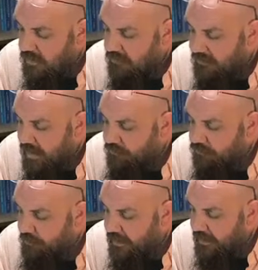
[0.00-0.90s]
Death was
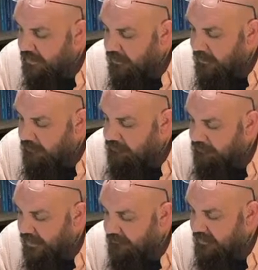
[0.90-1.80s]
my errand and the
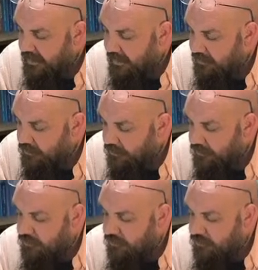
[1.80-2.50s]
fate they had earned."